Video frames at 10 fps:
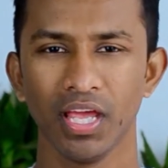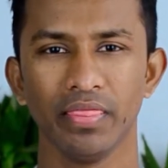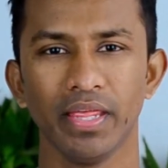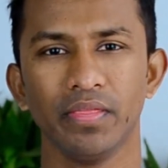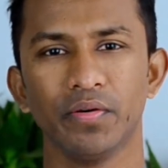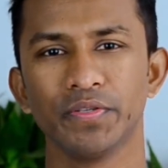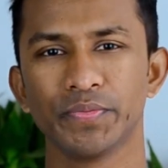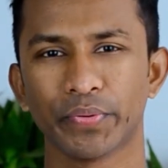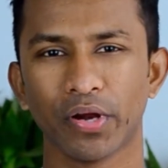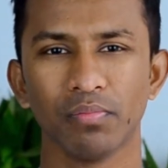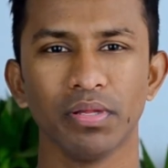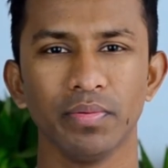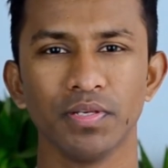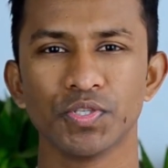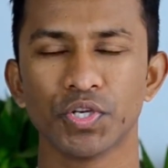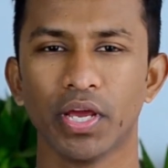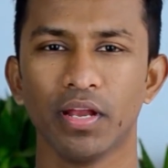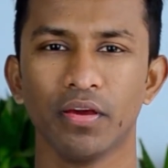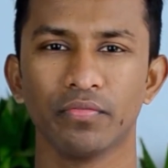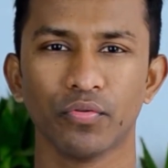that there is problem in
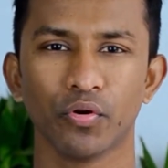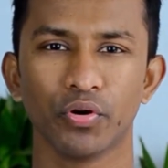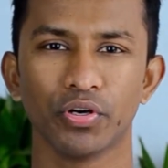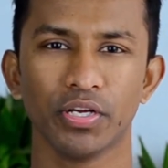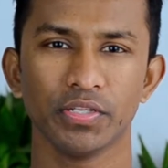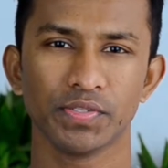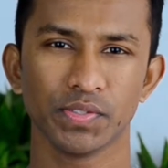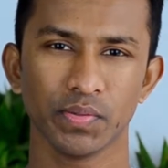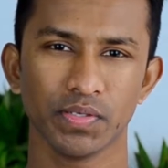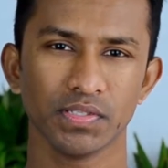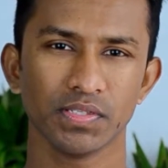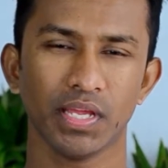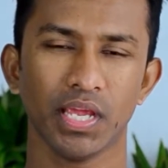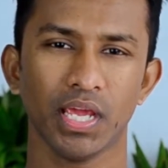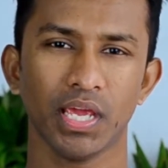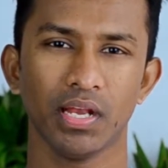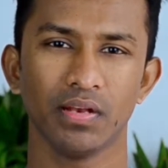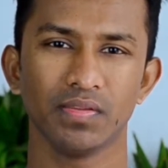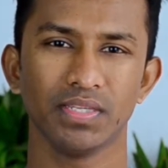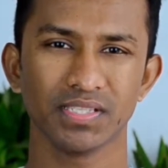China for uh, students
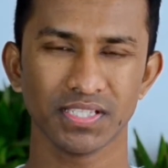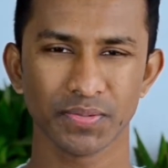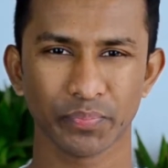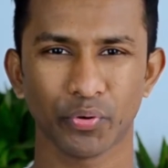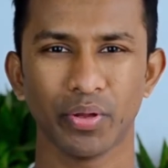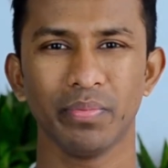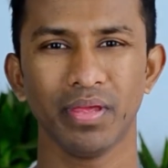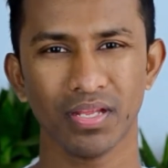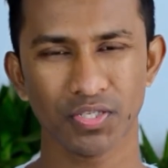and this is prohibited